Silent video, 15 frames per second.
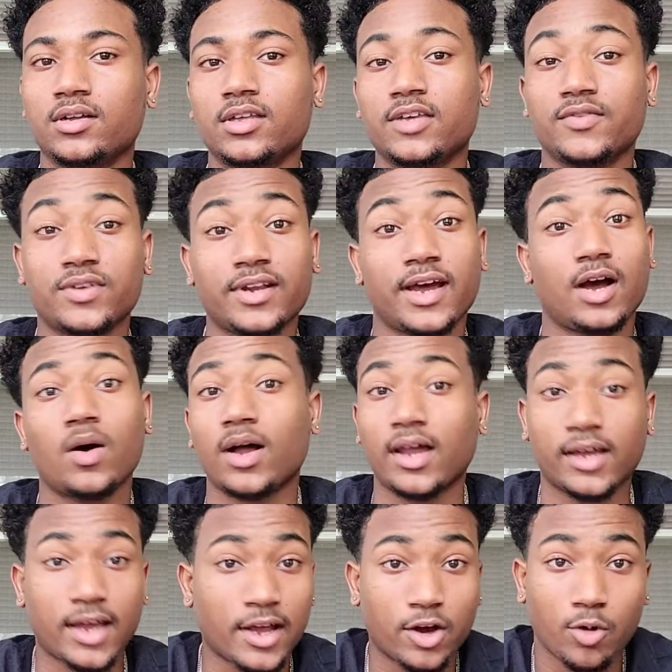even now,
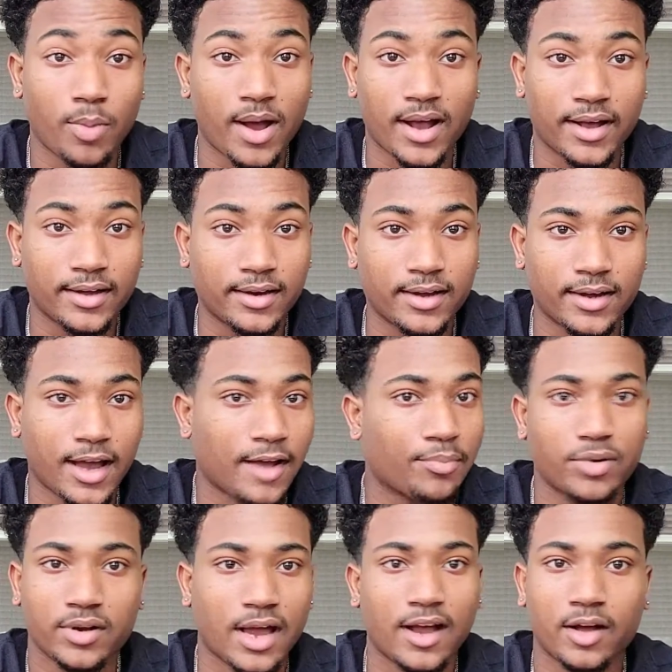I go back and I
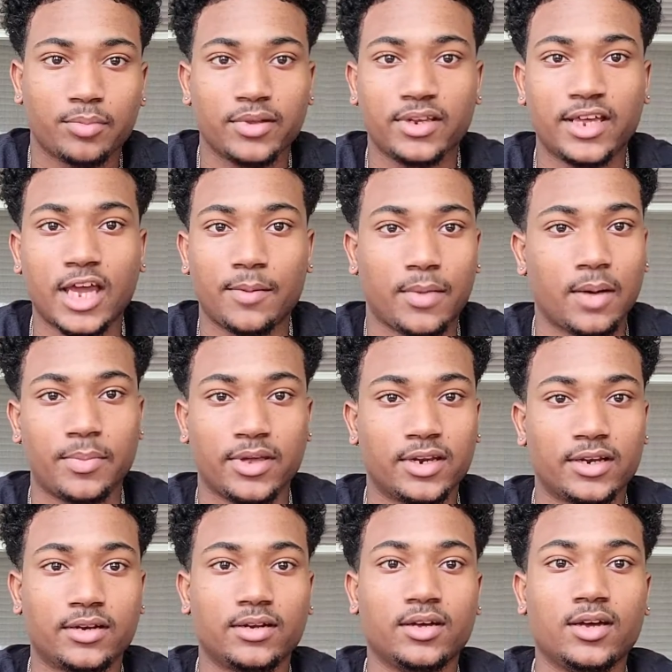complete the game. I beat
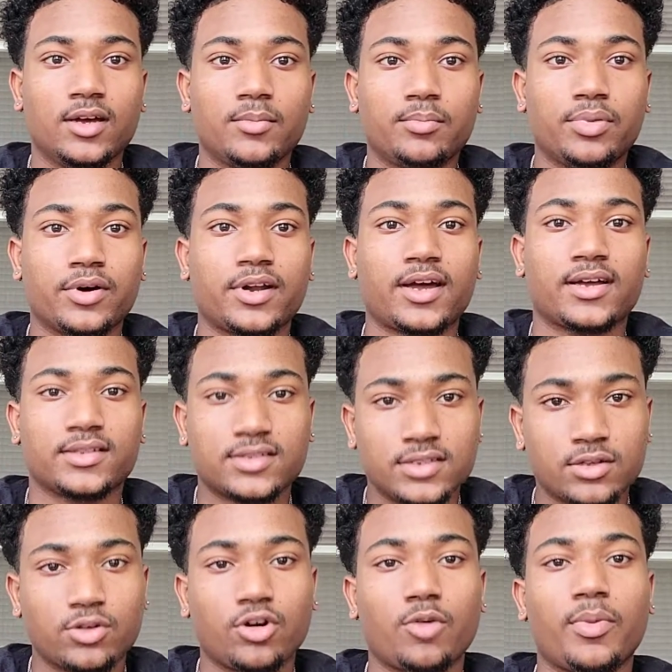it. but I'd
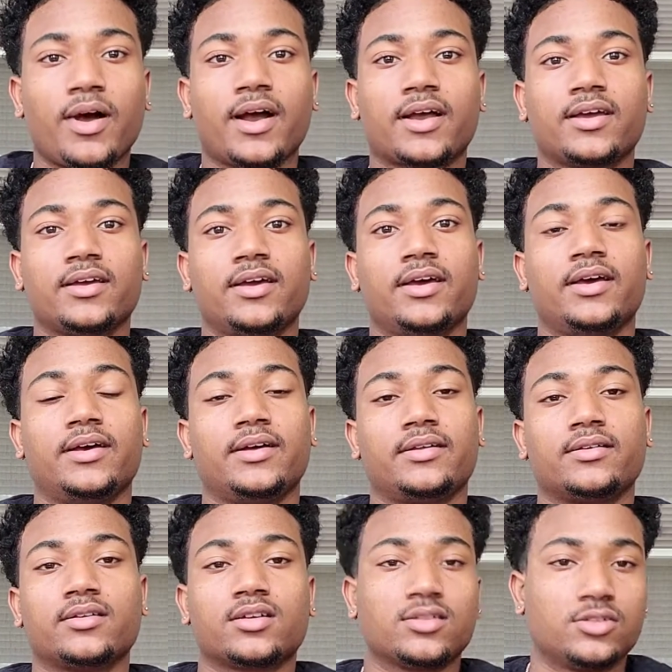still go back
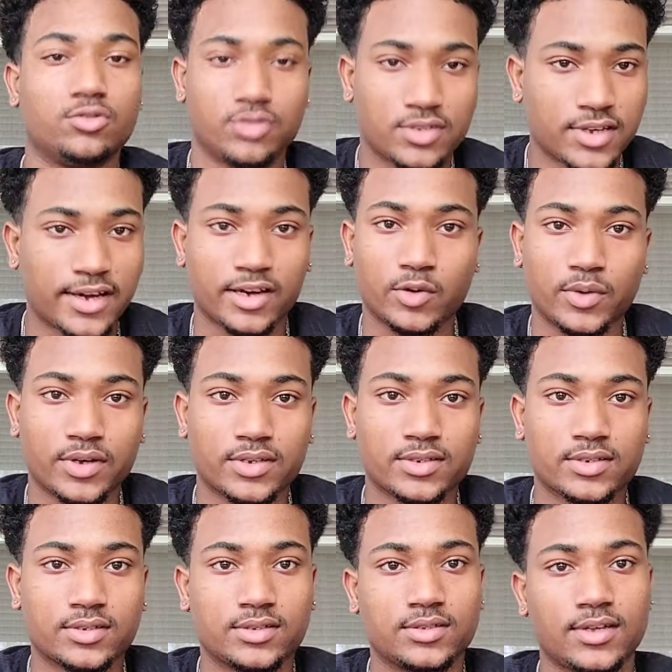and do the side
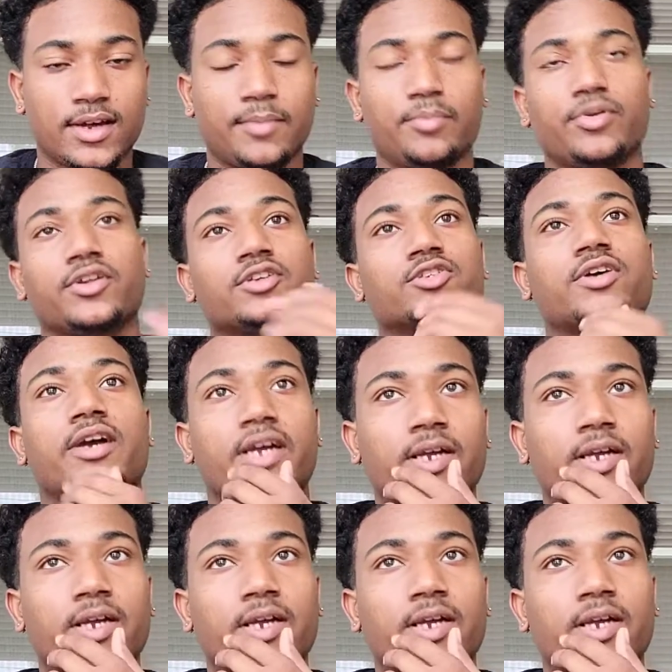quests. I'm pretty sure I